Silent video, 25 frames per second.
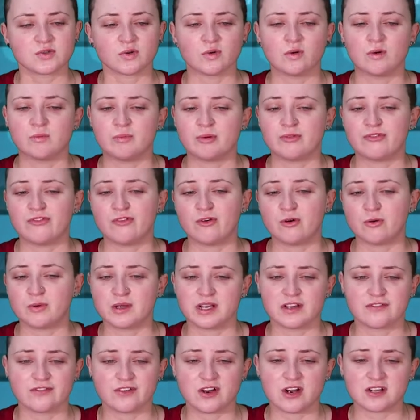all before
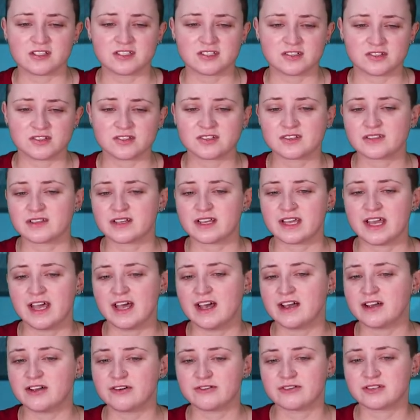we have gotten to the
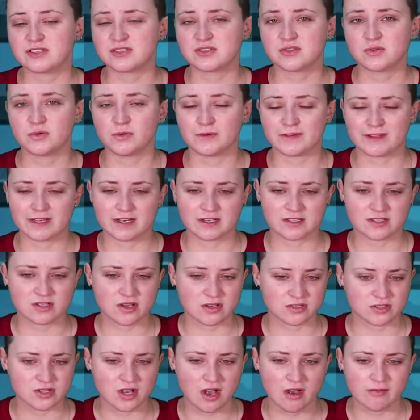cankerous sore that is
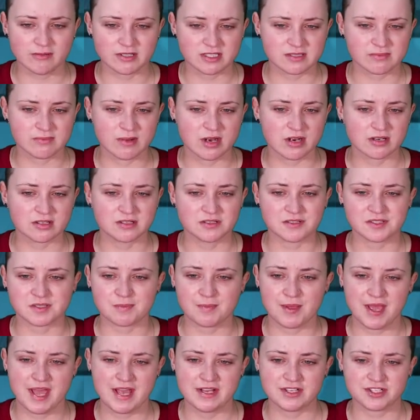Thomas Markle's
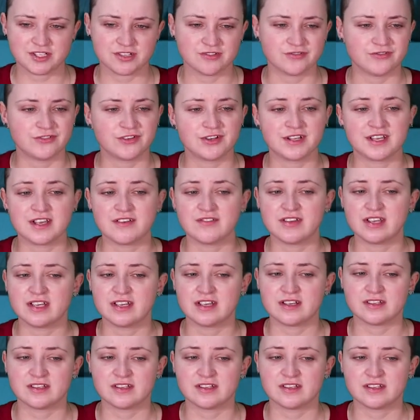penchant for giving